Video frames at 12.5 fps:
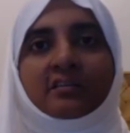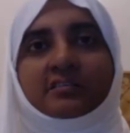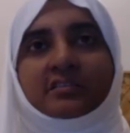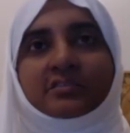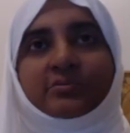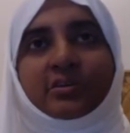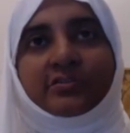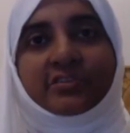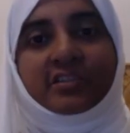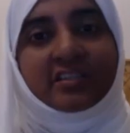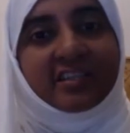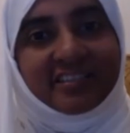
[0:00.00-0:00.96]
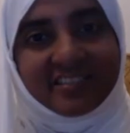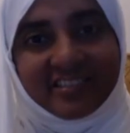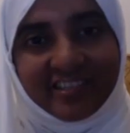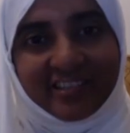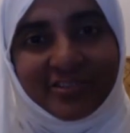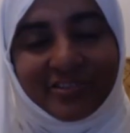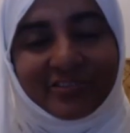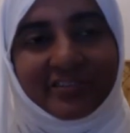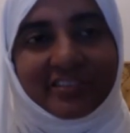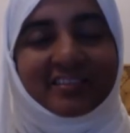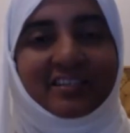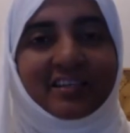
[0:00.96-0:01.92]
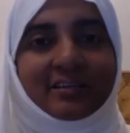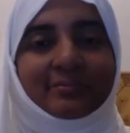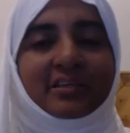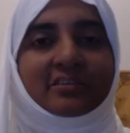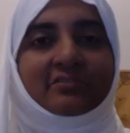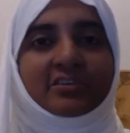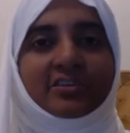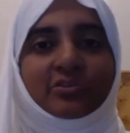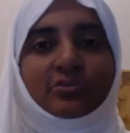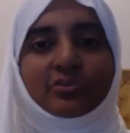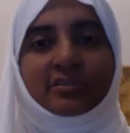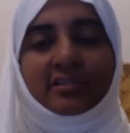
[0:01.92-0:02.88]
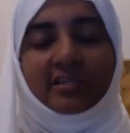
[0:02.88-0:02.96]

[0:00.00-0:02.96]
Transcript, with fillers: This is one of the great strengths of Islam that we know